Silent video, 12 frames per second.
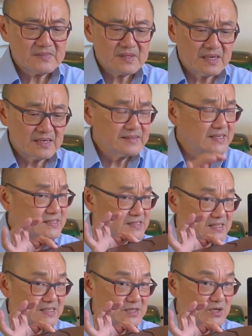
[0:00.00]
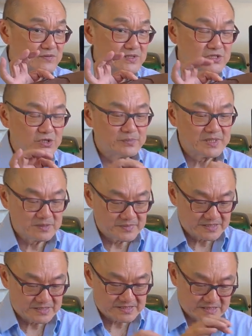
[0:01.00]
I think, is a little over 2
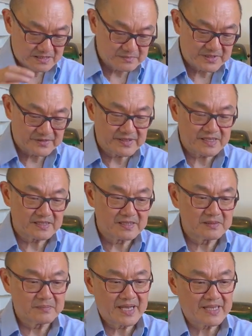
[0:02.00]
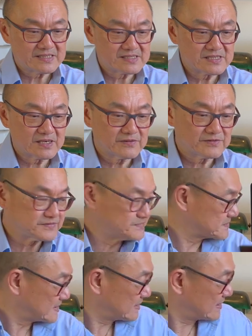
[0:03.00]
millimeters, a little bit thicker than the bag itself.
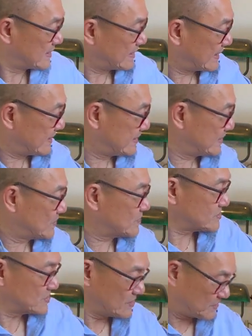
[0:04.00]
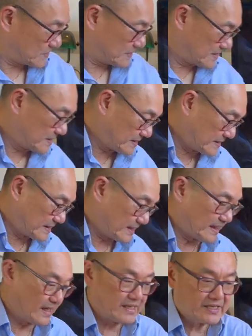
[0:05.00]
And they also
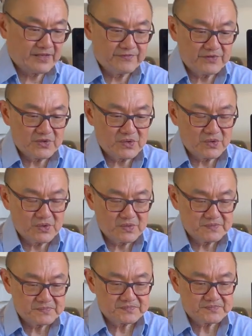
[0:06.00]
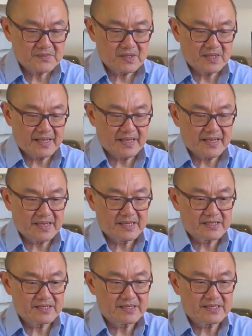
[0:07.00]
give you
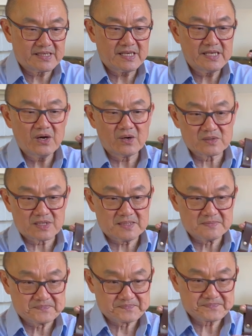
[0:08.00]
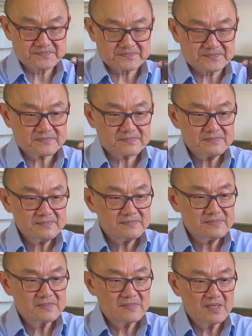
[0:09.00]
a key holder,
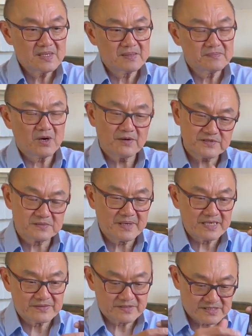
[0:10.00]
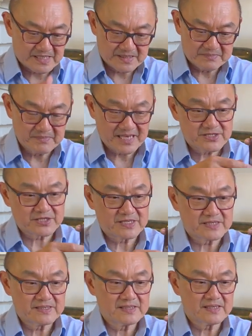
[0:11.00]
often made of the same
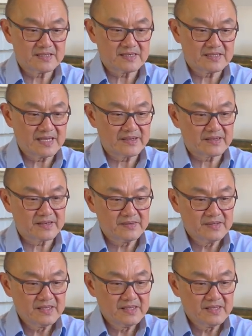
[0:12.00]
matching leather.